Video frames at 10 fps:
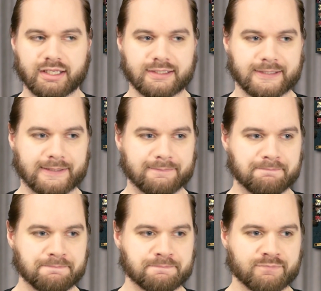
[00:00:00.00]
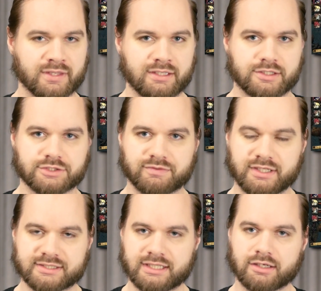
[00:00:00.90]
And there's
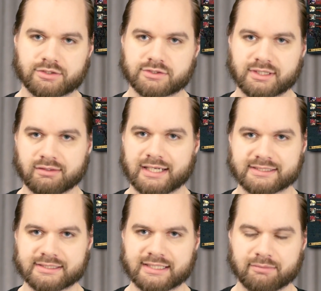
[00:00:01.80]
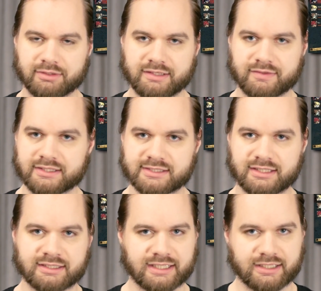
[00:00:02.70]
various characters and classes, and I believe they
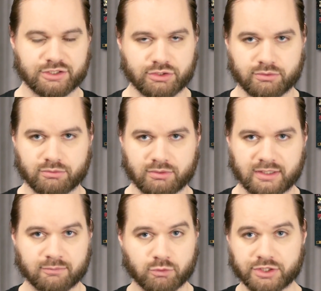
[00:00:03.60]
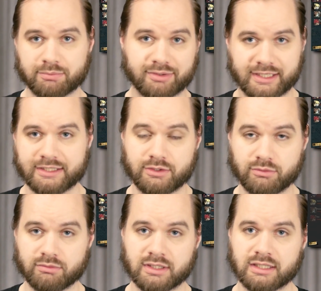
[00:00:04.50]
said that the more you play,
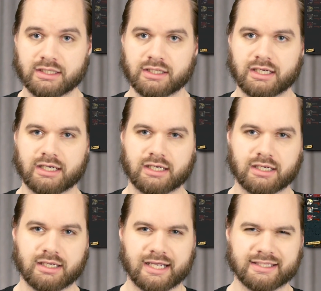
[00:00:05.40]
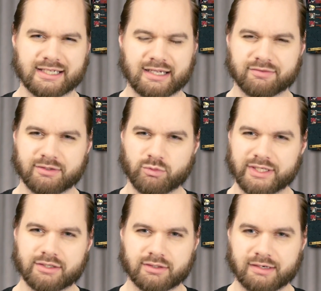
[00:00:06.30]
you I think every
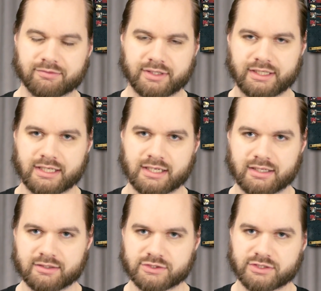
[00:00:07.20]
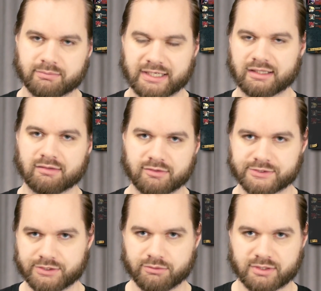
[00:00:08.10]
week or every so many
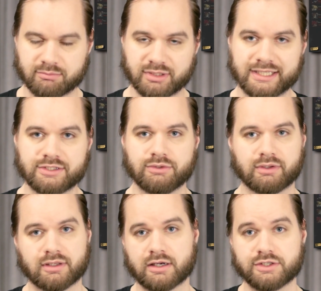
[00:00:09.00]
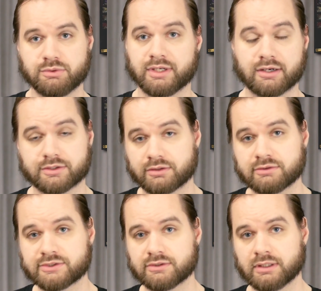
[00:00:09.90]
levels you complete, you unlock new
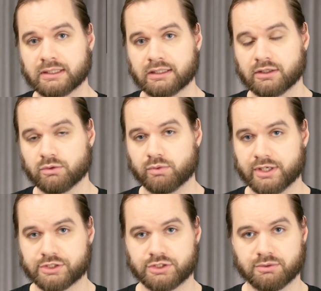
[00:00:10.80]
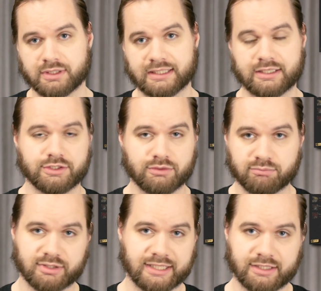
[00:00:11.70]
characters, which you can then
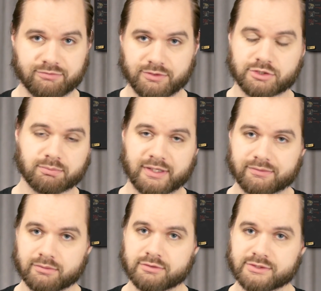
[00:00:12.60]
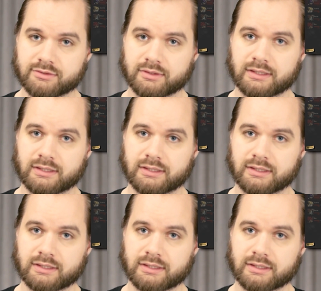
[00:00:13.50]
play in future playthroughs.